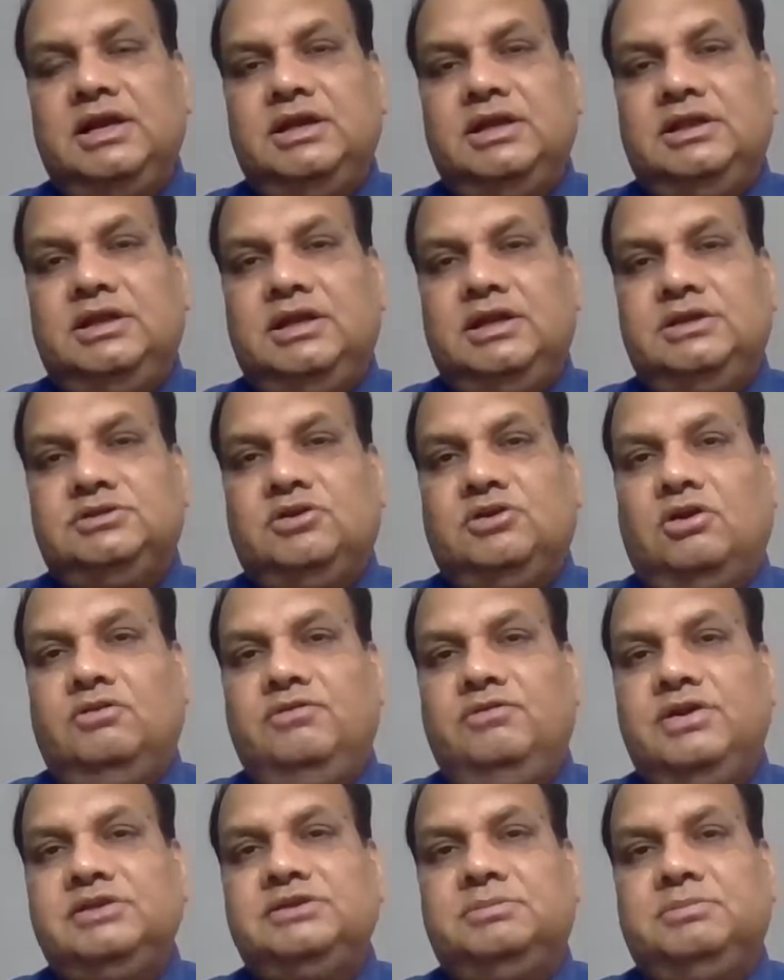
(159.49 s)
there is
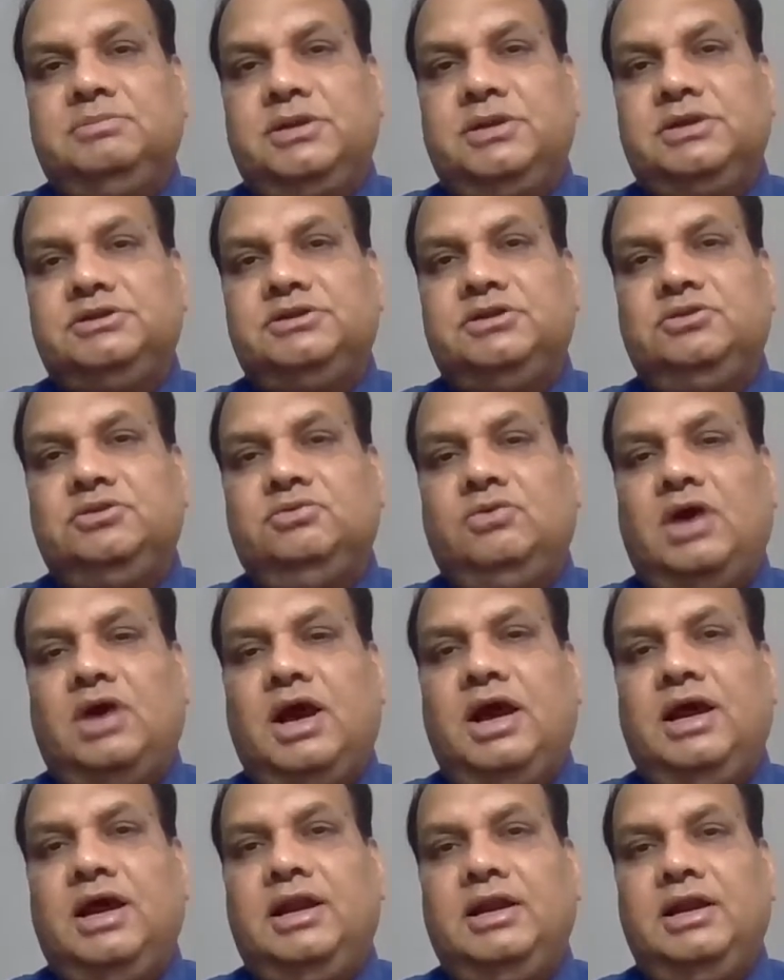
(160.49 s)
always a pressure to
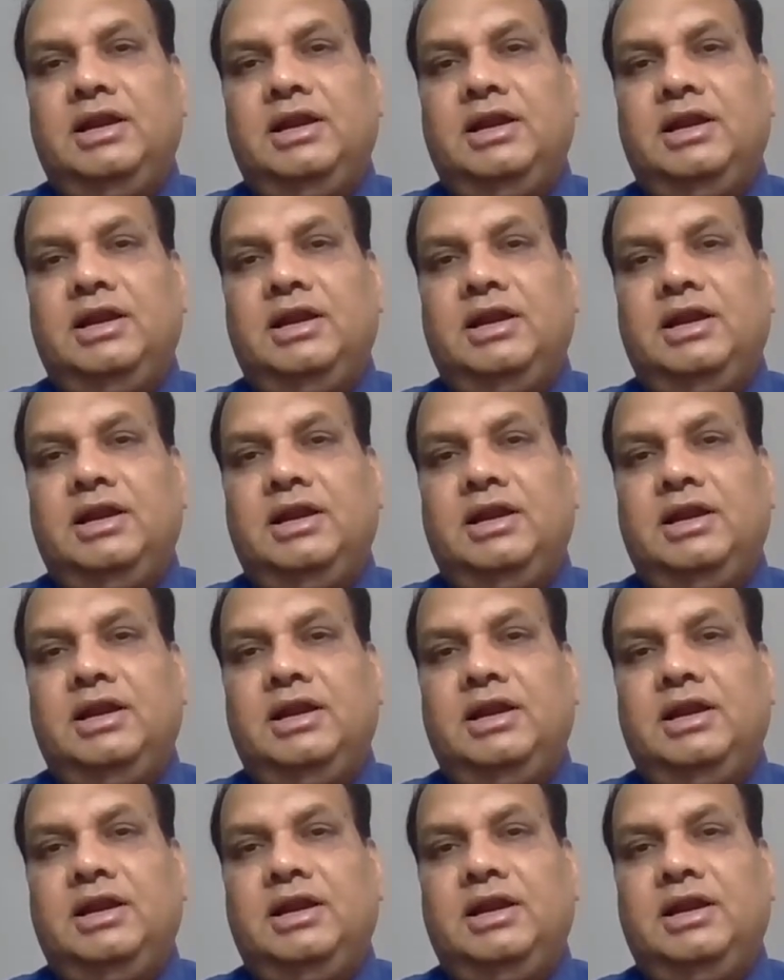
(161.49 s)
hire